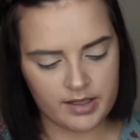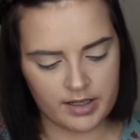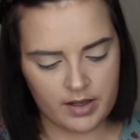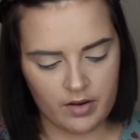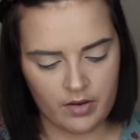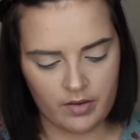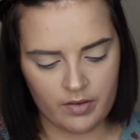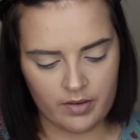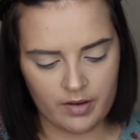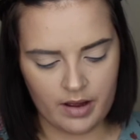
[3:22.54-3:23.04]
so
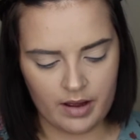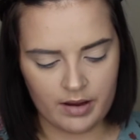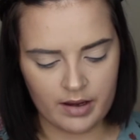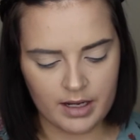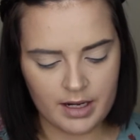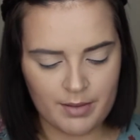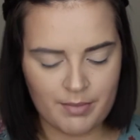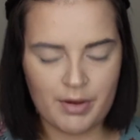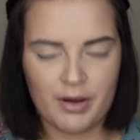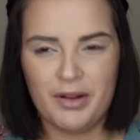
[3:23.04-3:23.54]
I'm
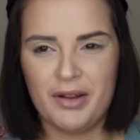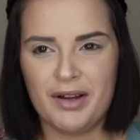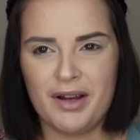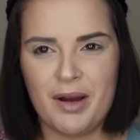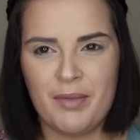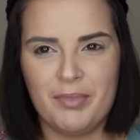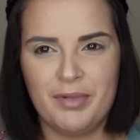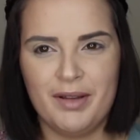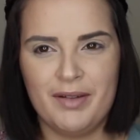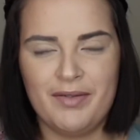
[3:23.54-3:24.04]
going to pull a
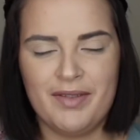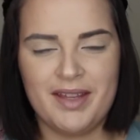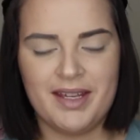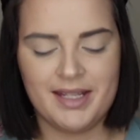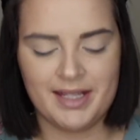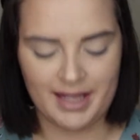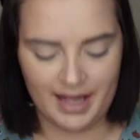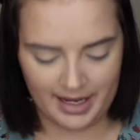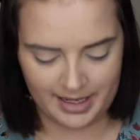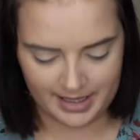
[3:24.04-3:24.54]
couple of
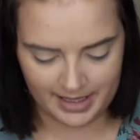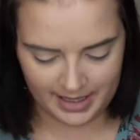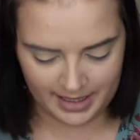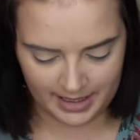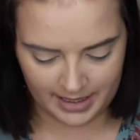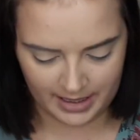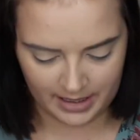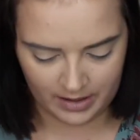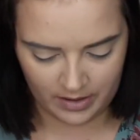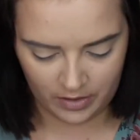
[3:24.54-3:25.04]
these guys
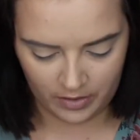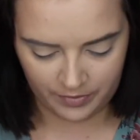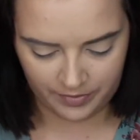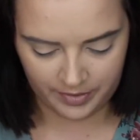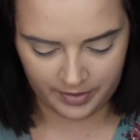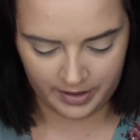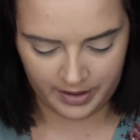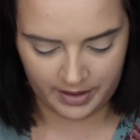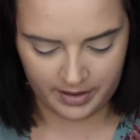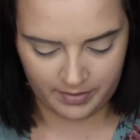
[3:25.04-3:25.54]
in and
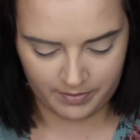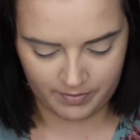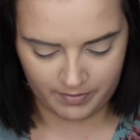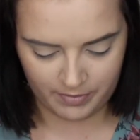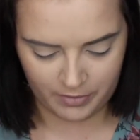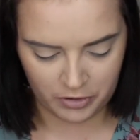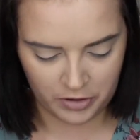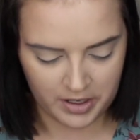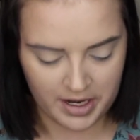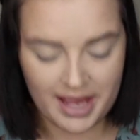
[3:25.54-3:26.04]
hopefully
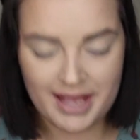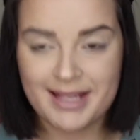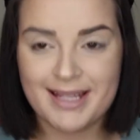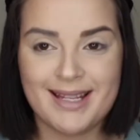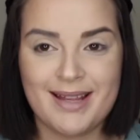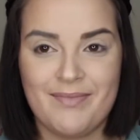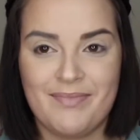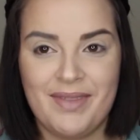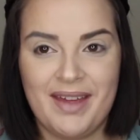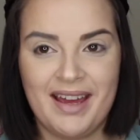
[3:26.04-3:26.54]
create
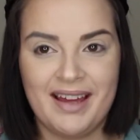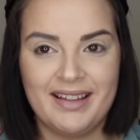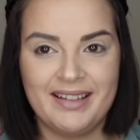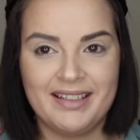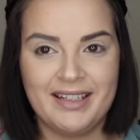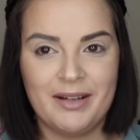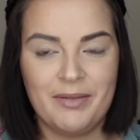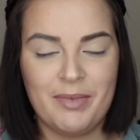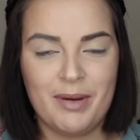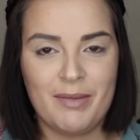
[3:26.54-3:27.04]
something a
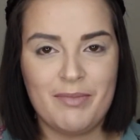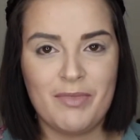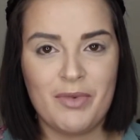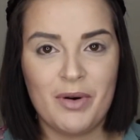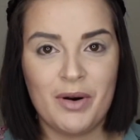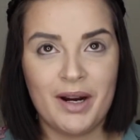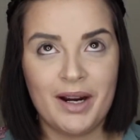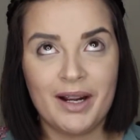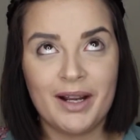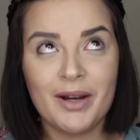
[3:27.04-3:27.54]
little bit
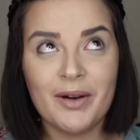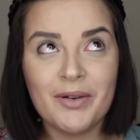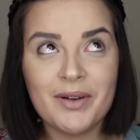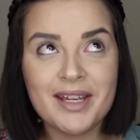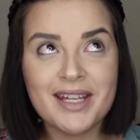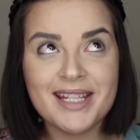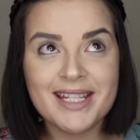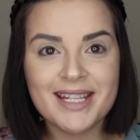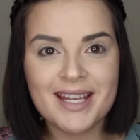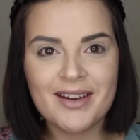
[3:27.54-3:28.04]
more
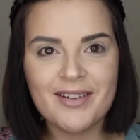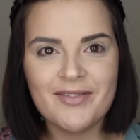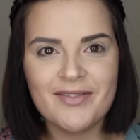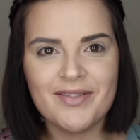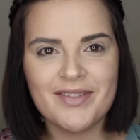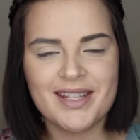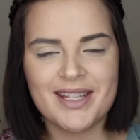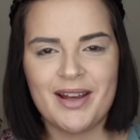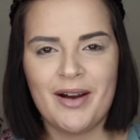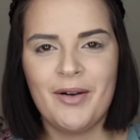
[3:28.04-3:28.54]
cohesive.
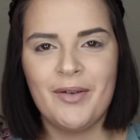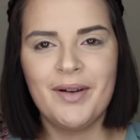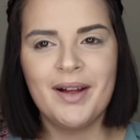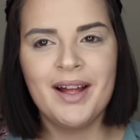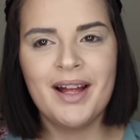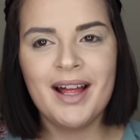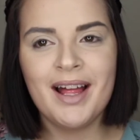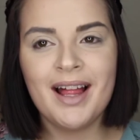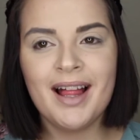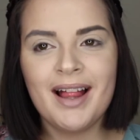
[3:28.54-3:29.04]
So
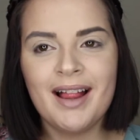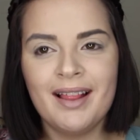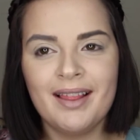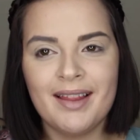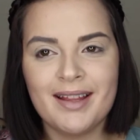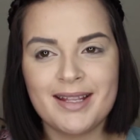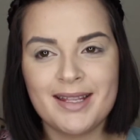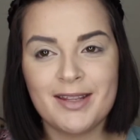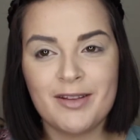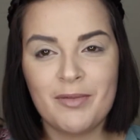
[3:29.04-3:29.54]

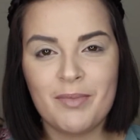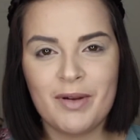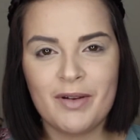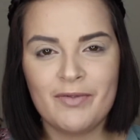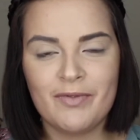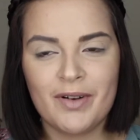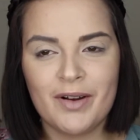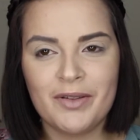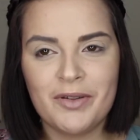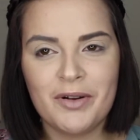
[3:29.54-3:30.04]
let's zoom
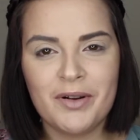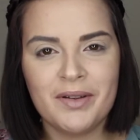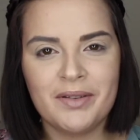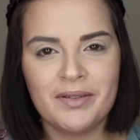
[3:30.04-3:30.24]
in further